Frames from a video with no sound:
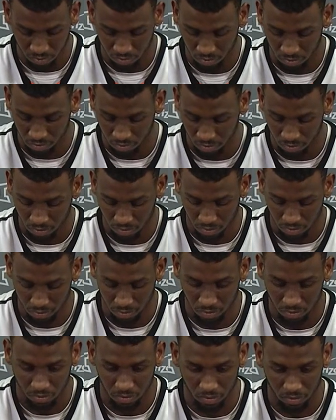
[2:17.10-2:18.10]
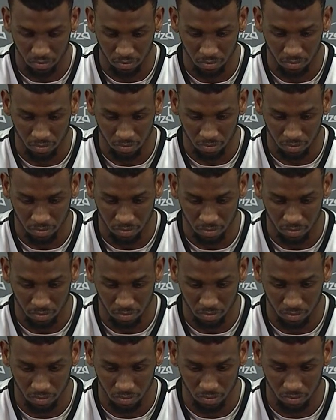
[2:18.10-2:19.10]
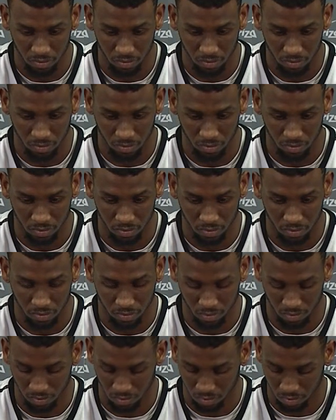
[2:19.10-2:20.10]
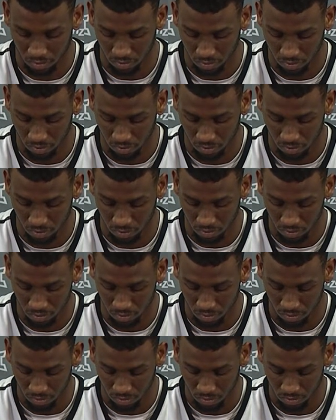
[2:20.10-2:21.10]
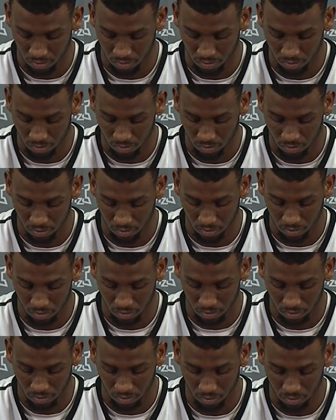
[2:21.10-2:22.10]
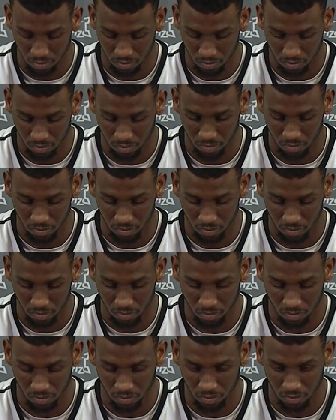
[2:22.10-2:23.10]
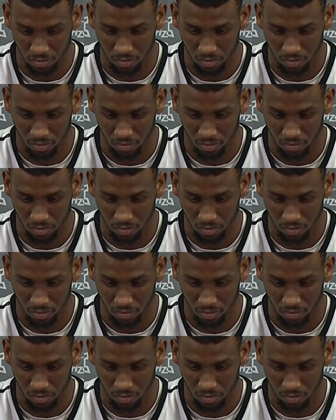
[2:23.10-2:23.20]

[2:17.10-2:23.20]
(silent)